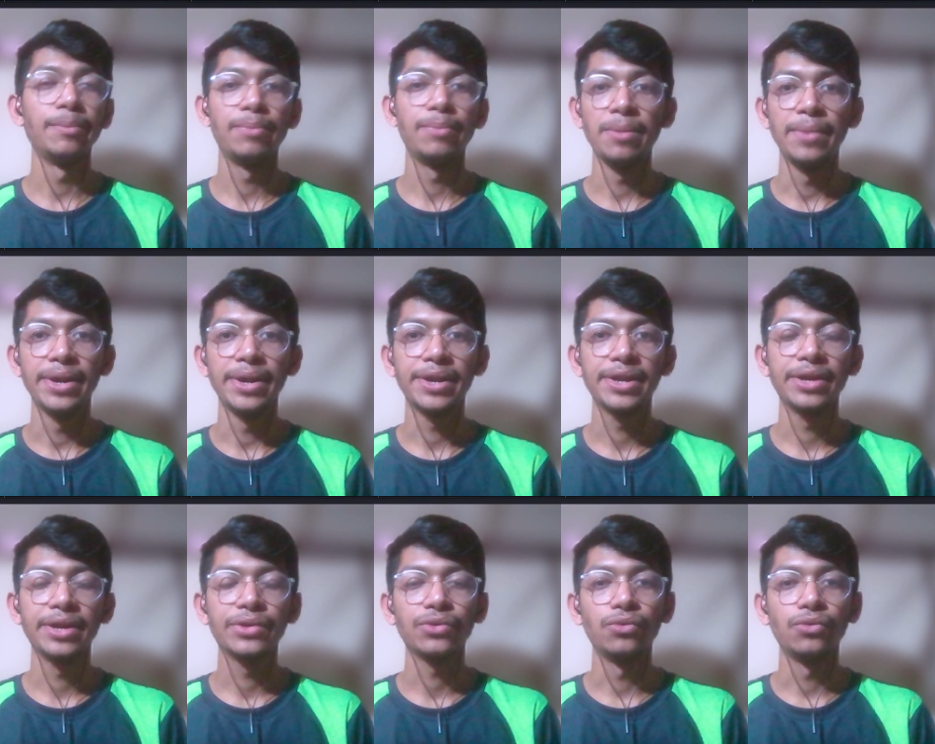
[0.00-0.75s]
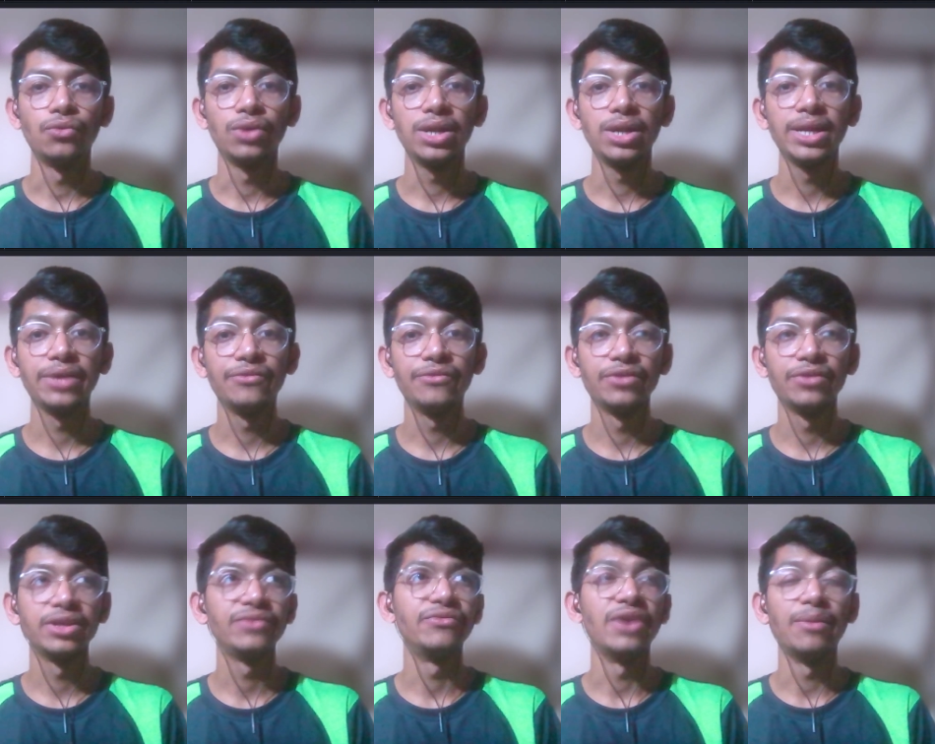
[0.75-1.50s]
implemented only
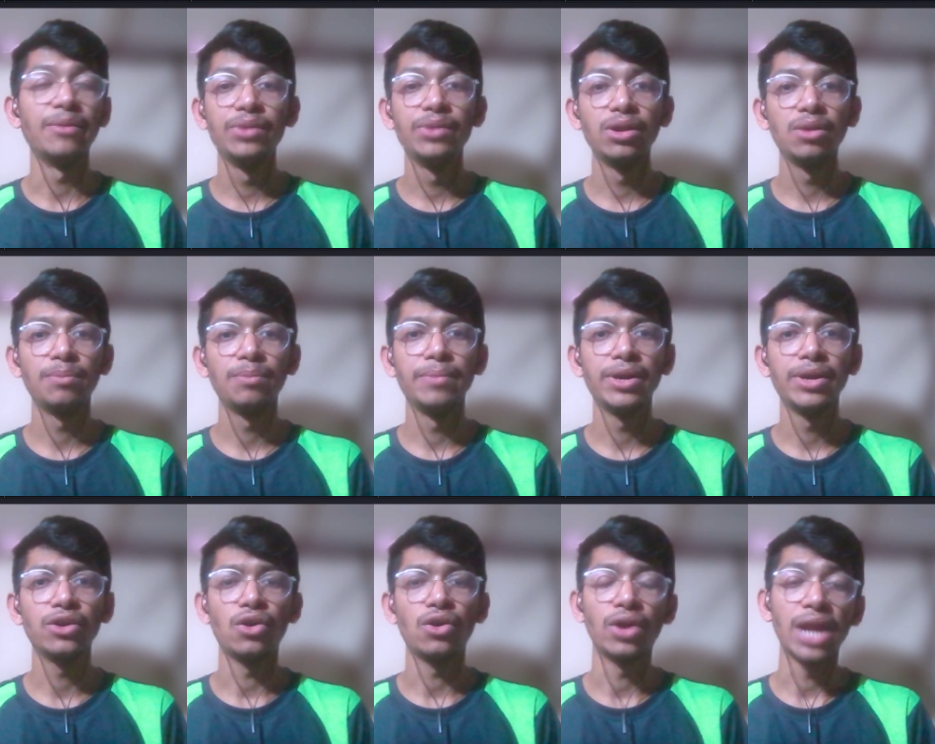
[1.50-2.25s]
with web development